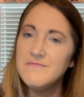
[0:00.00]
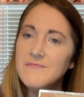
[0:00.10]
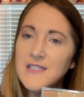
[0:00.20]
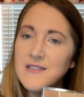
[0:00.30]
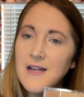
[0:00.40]

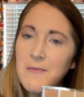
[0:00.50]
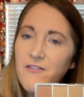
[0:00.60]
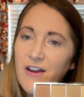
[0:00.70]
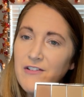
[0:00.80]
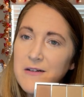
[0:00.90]
This is not my
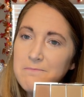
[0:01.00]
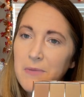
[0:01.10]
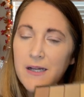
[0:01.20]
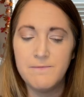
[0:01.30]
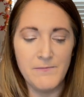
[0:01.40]
favorite,
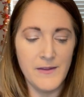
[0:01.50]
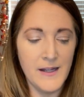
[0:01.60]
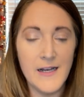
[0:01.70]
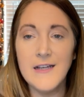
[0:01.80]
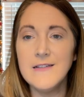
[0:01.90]
but
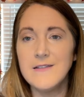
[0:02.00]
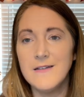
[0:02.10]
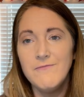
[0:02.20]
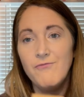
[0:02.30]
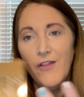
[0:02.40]
it is
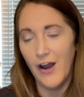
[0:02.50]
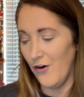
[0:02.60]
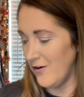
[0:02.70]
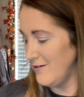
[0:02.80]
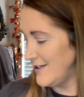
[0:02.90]
there.
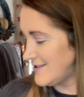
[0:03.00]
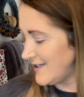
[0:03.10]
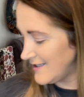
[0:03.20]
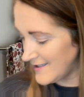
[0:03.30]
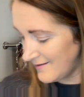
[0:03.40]
It's,
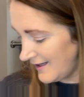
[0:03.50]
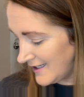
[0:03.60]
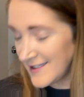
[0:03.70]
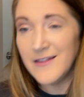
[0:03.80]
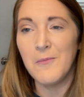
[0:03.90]
it's,
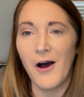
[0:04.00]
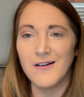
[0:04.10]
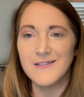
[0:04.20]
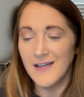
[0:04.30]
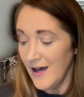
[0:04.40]
it's in the
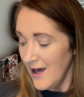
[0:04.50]
box.